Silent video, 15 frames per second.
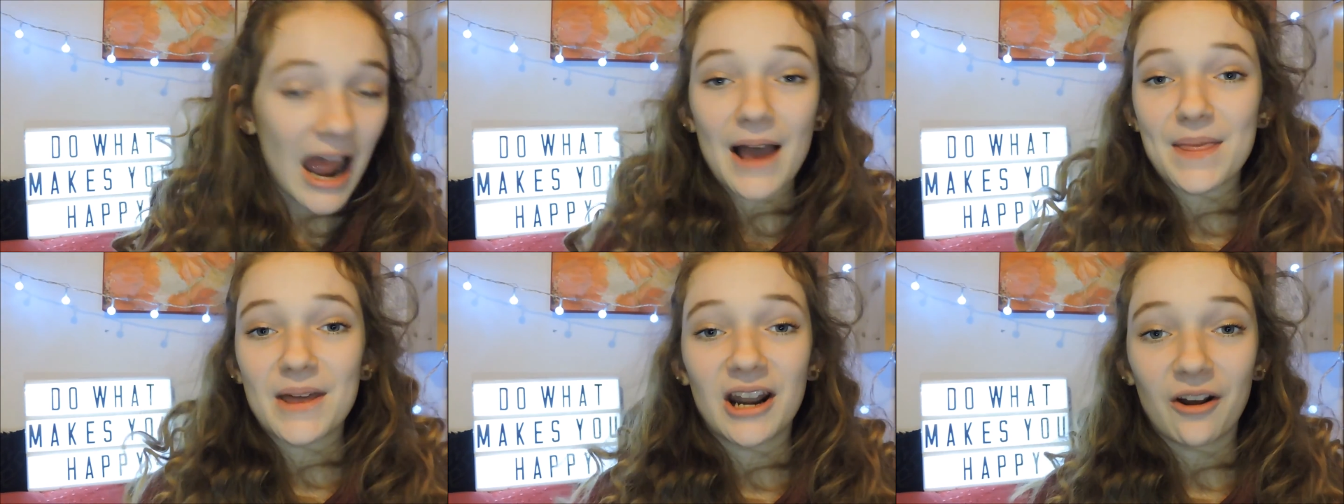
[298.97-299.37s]

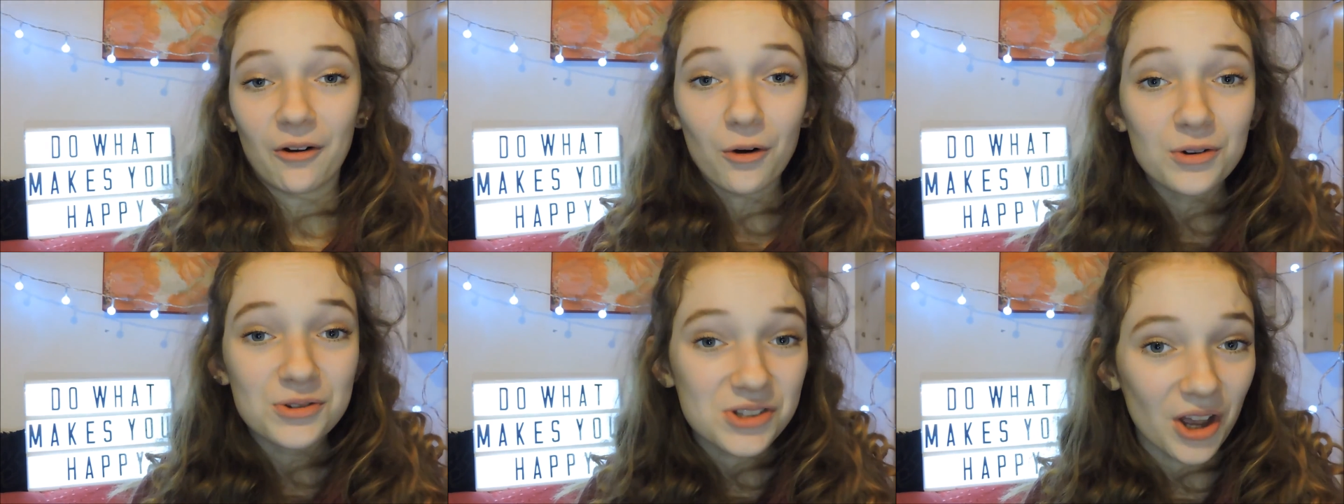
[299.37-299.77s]
And then I
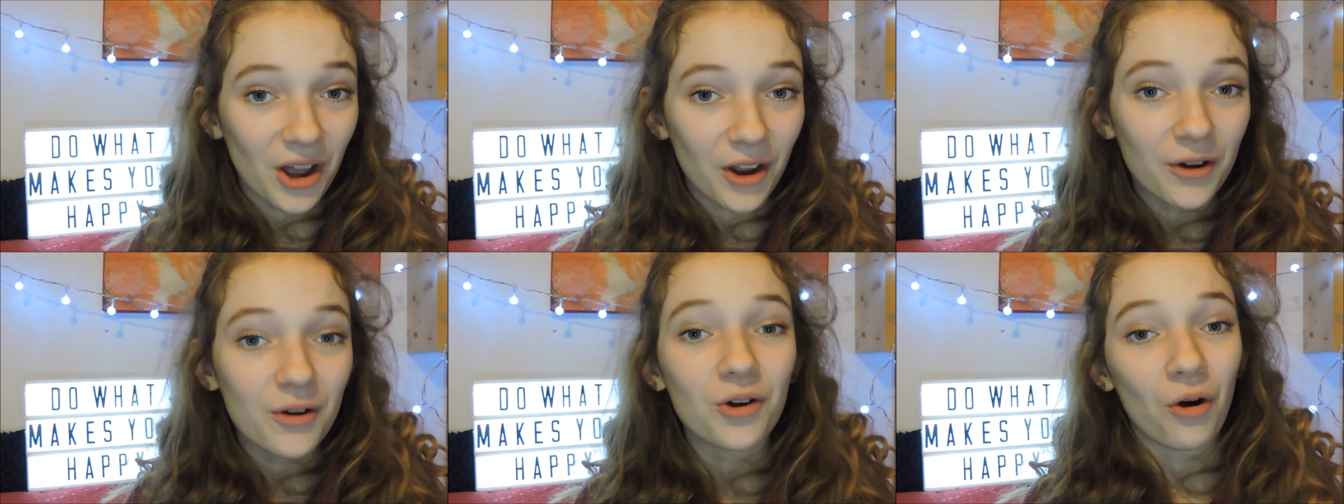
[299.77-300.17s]

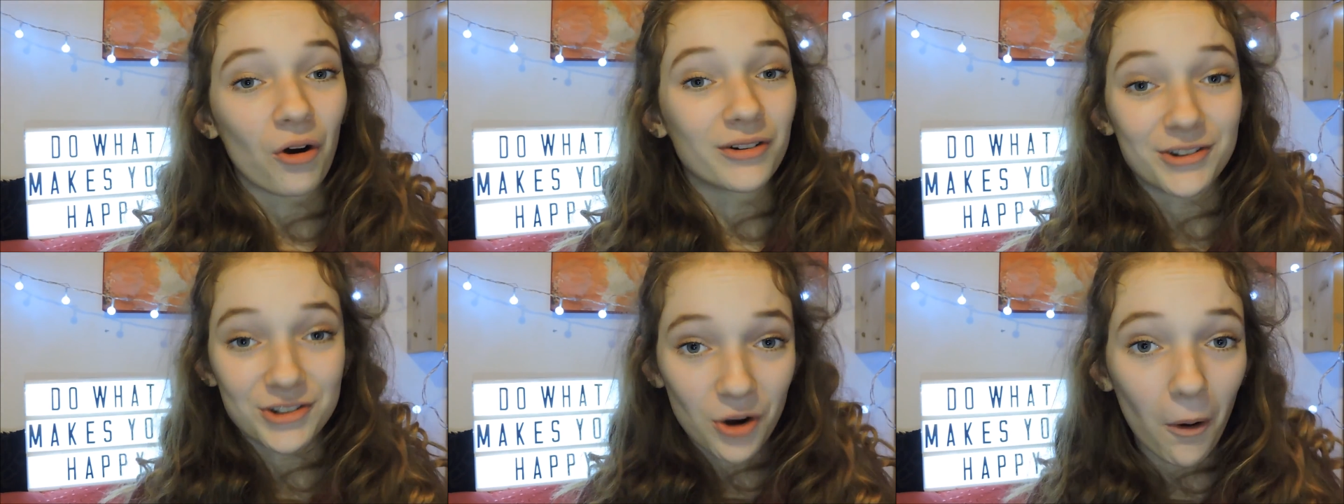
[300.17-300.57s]
also got
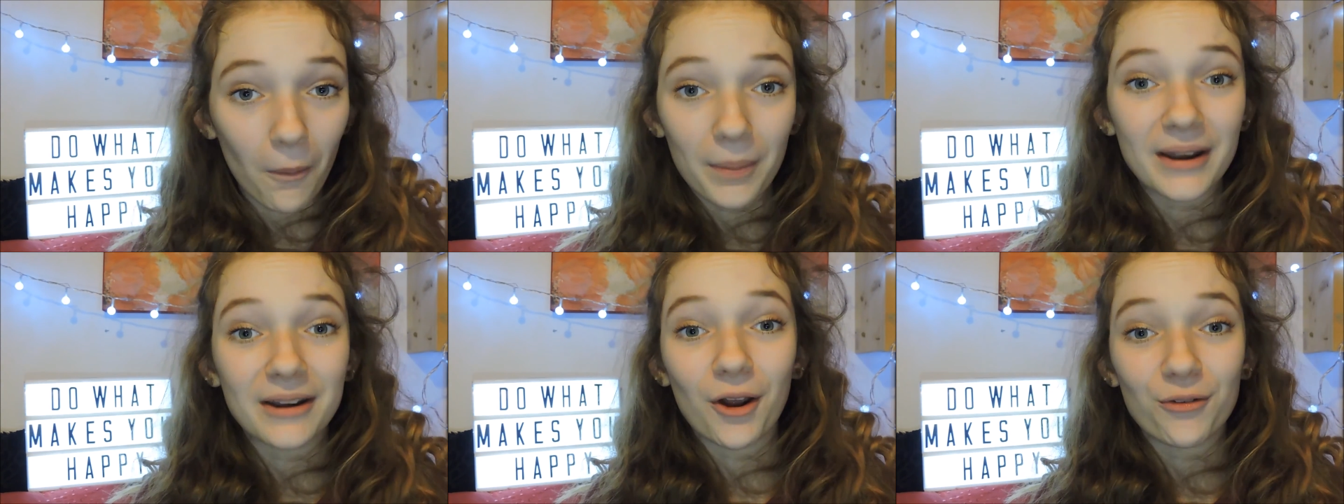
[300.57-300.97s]
a
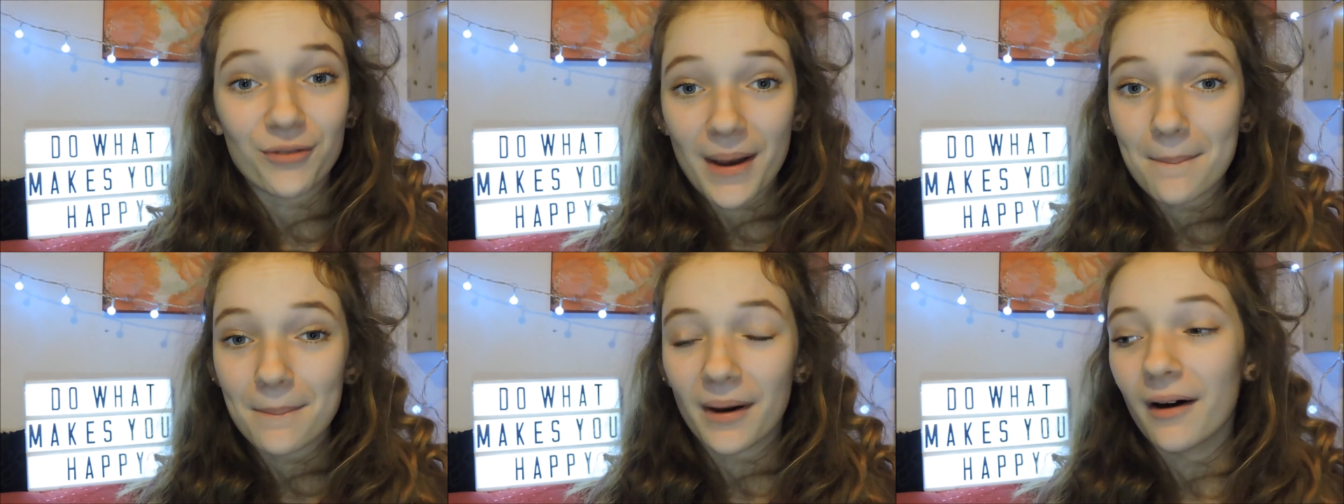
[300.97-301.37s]
job in
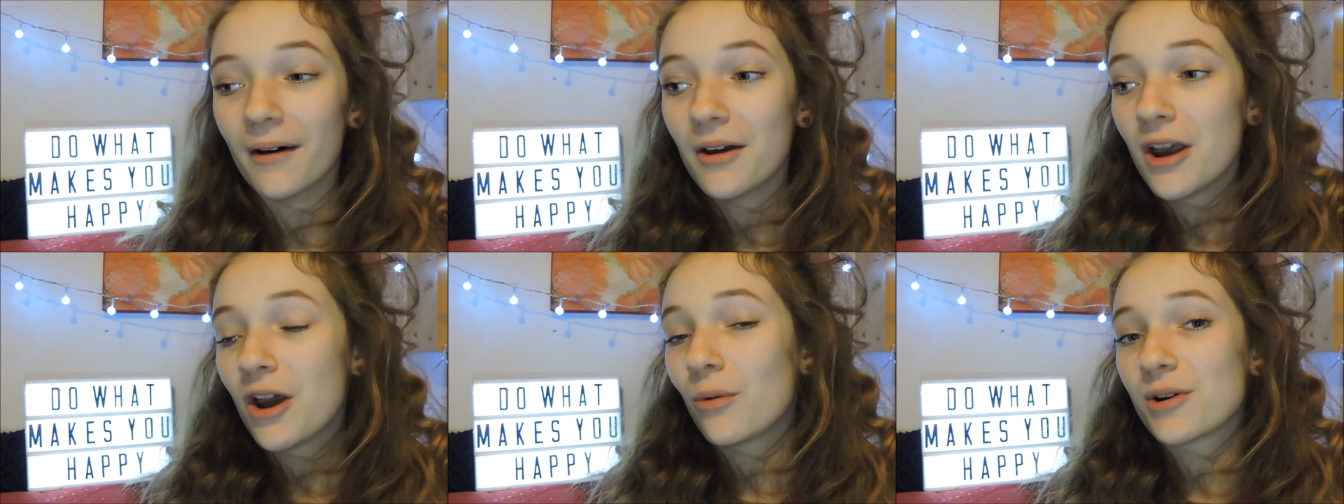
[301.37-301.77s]
November,
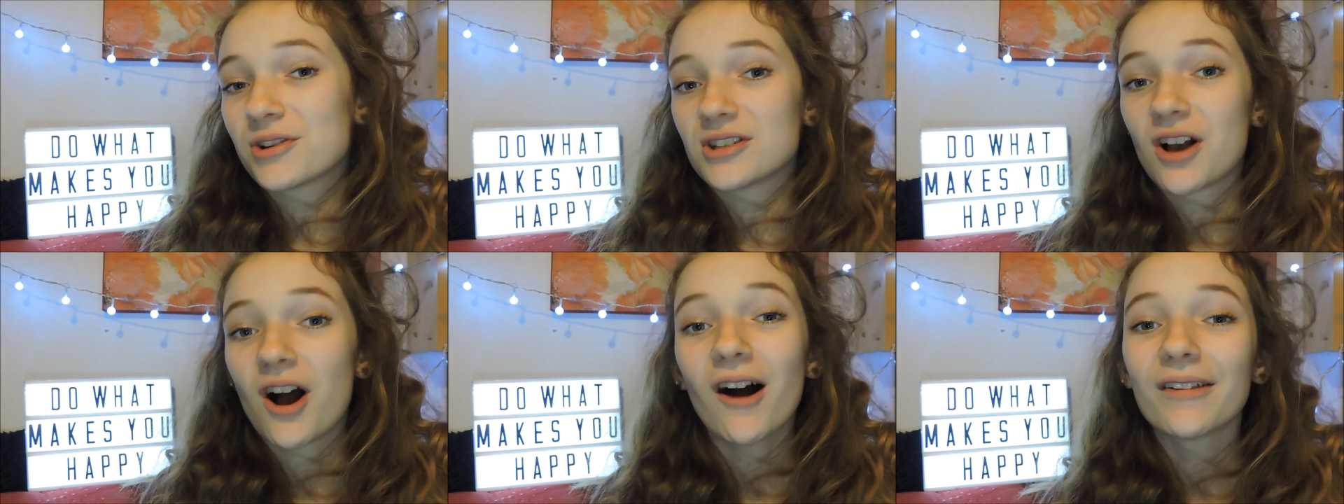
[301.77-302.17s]

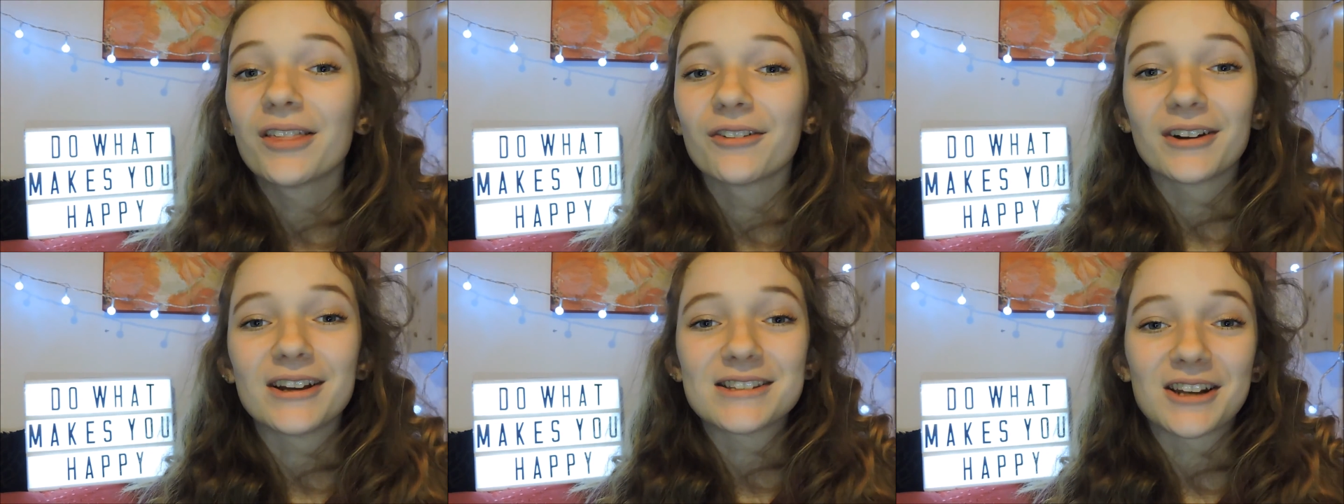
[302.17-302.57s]
which is half
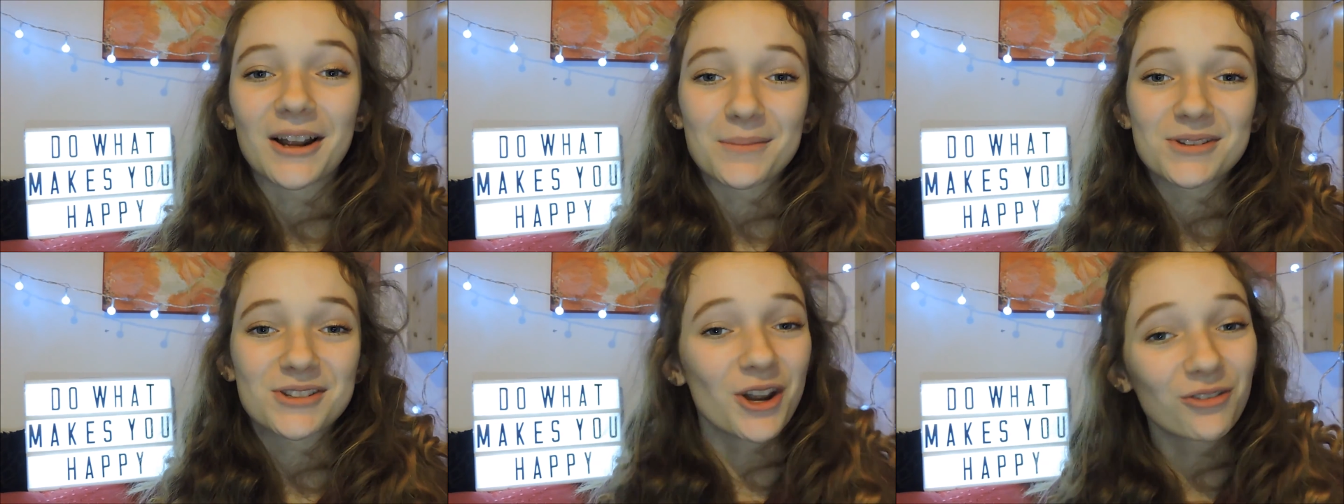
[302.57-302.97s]
the reason
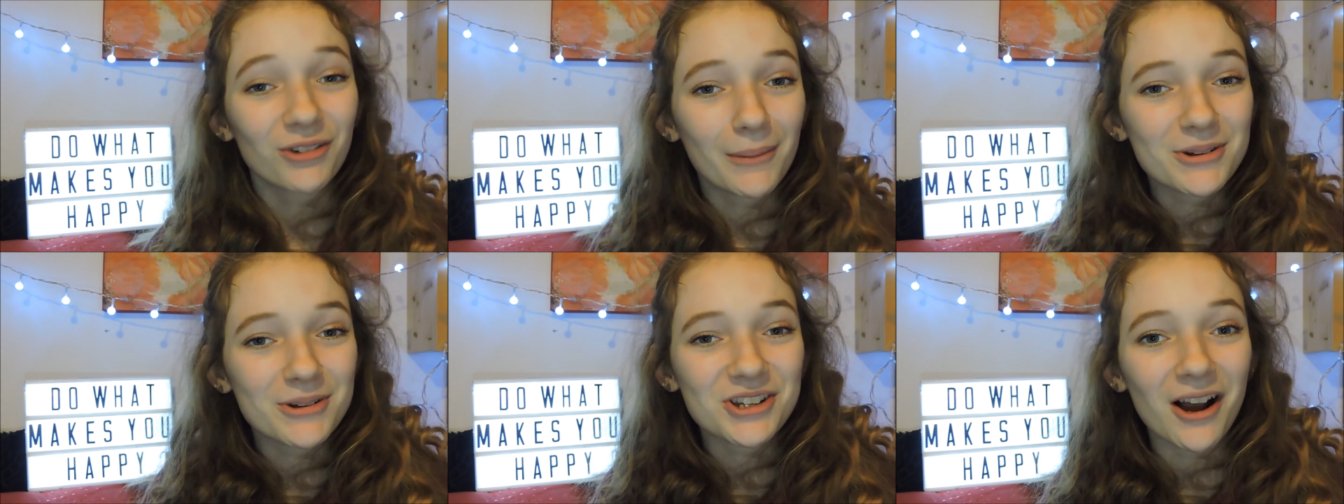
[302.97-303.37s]
I'm so
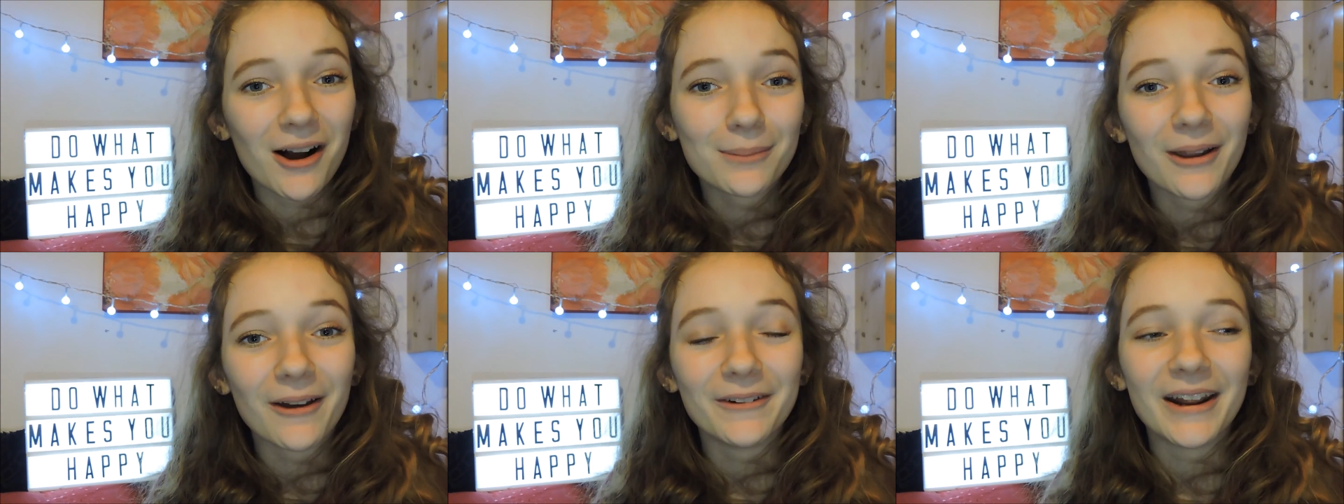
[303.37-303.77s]
rubbish at
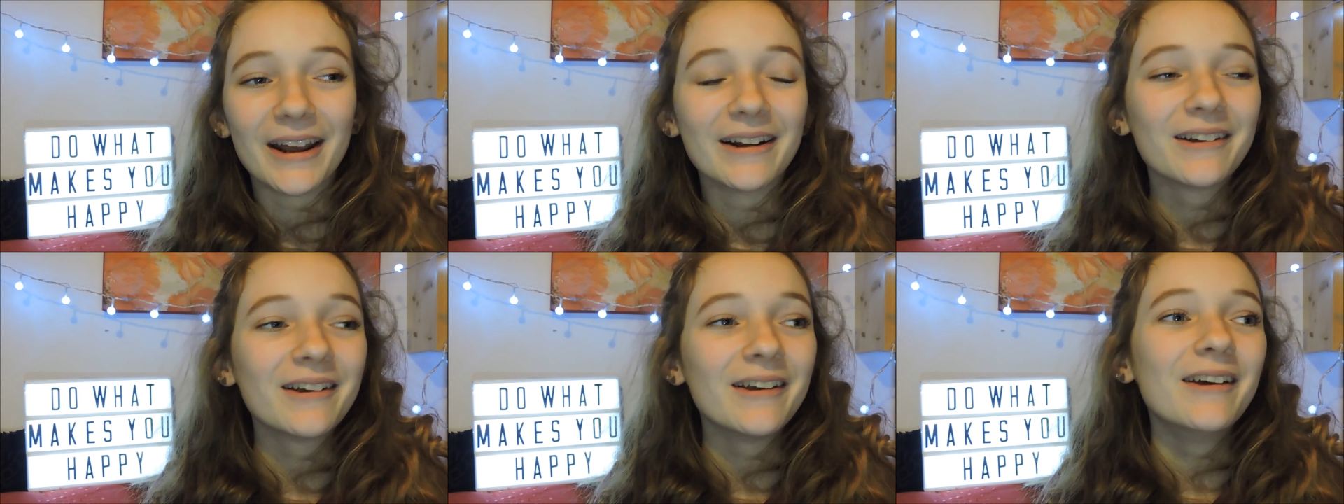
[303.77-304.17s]
uploading.